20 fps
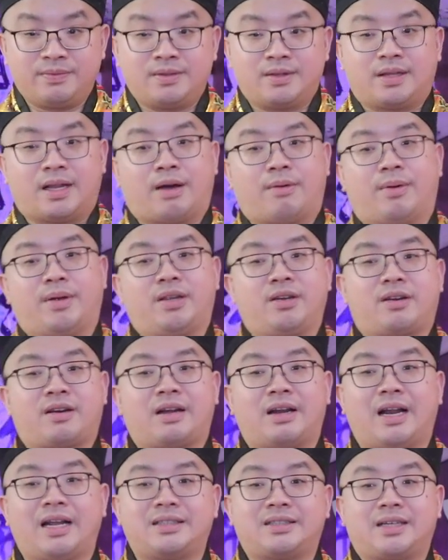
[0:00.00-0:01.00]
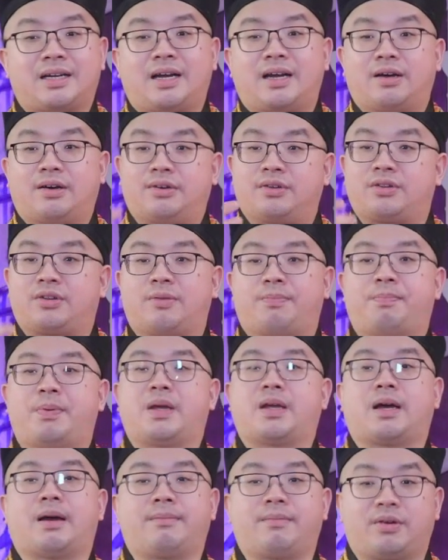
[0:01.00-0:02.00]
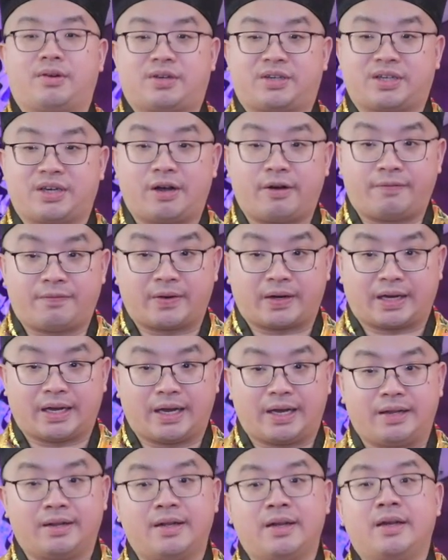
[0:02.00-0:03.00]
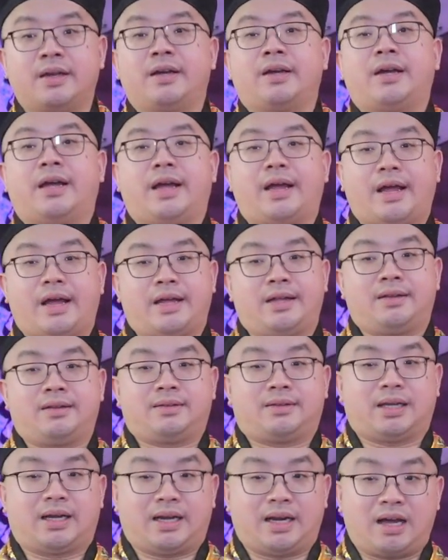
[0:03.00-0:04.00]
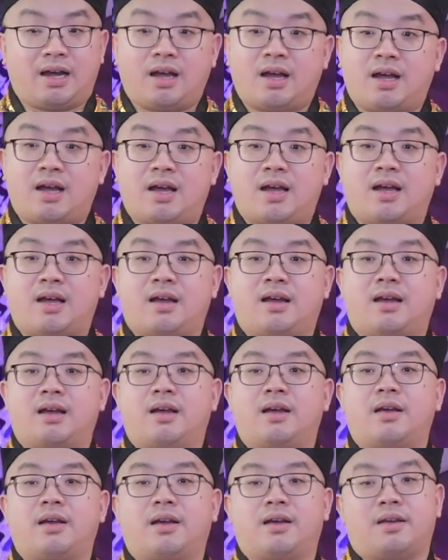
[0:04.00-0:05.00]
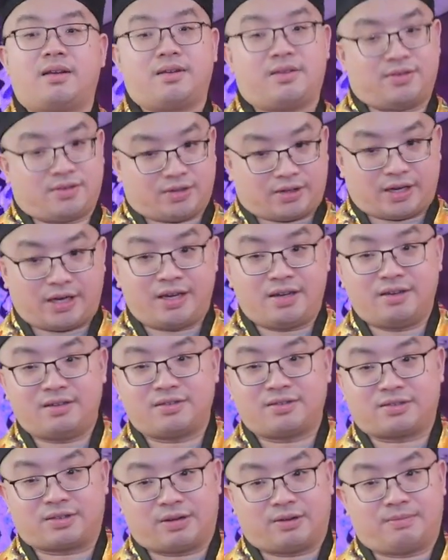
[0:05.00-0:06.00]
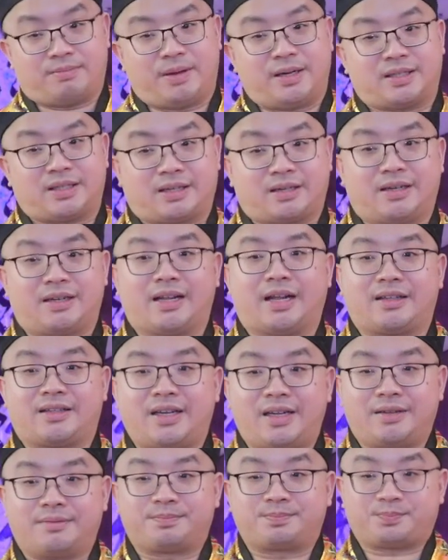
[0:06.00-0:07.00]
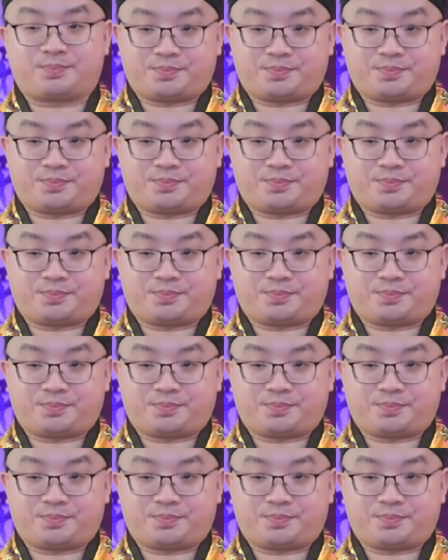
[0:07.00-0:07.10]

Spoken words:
Now when you cleanse it out, you become yourself again, and ta-da! Okay, so basically that's it.